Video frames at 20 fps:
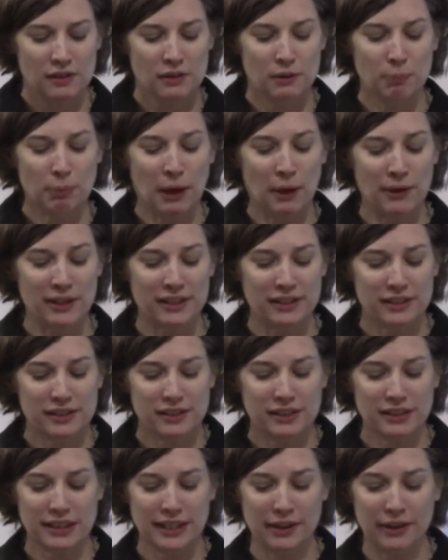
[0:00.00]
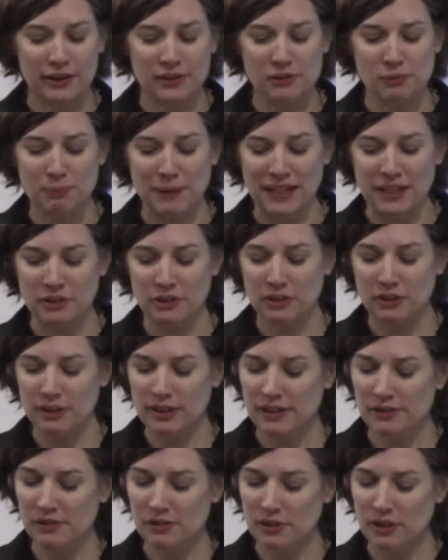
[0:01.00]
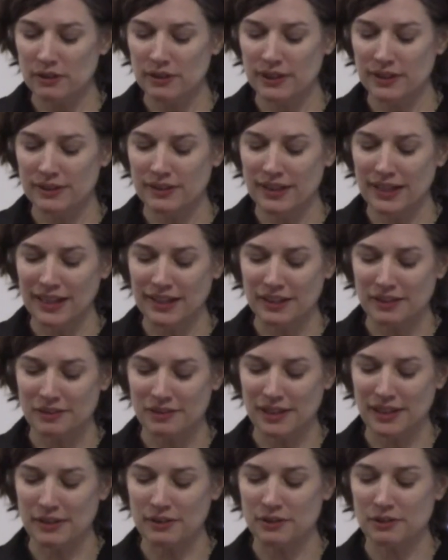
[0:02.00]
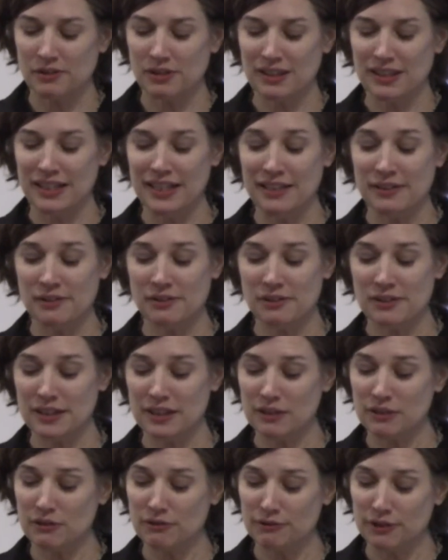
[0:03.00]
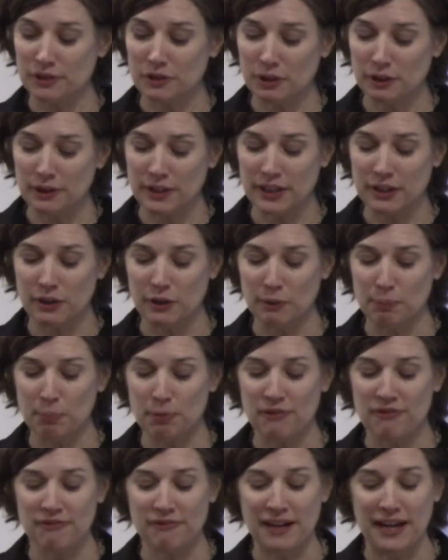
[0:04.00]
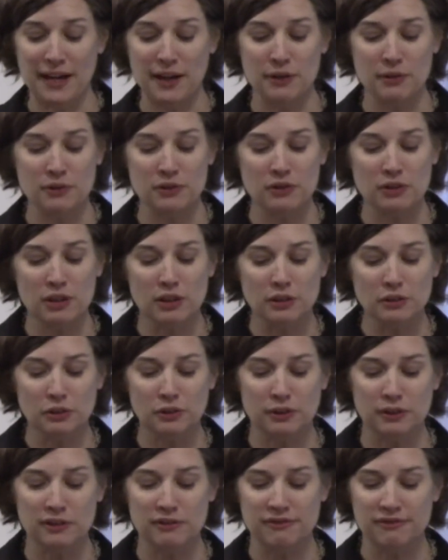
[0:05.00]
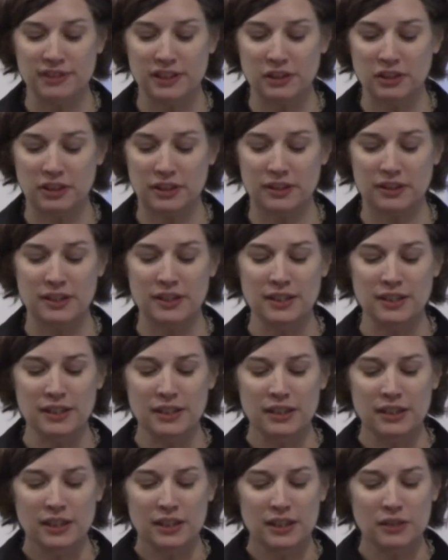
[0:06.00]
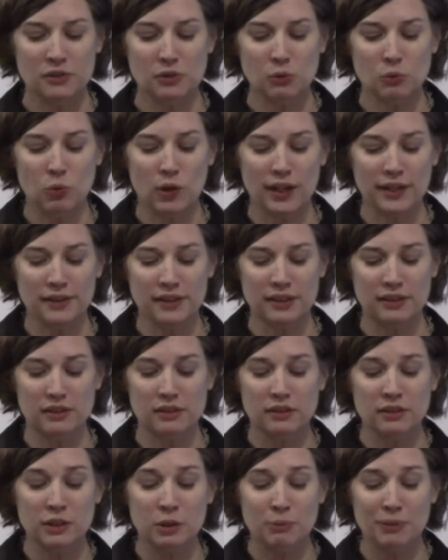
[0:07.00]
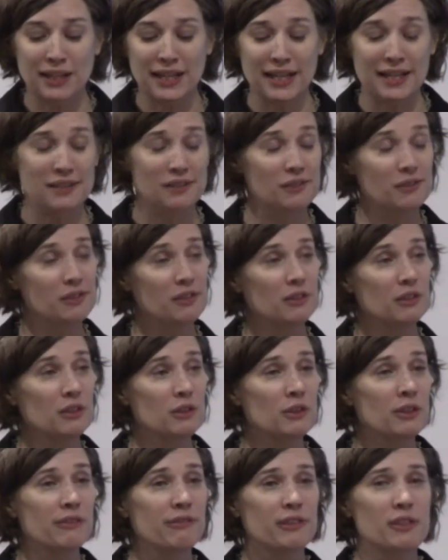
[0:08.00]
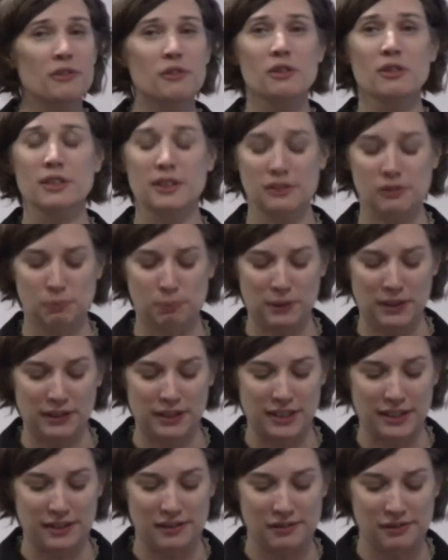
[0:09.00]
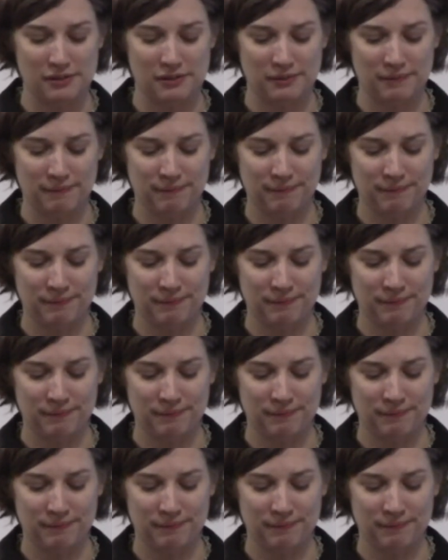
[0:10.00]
The poet Clarence Major has noted Alexander's instinct for turning her profound cultural vision into one that illuminates universal experience.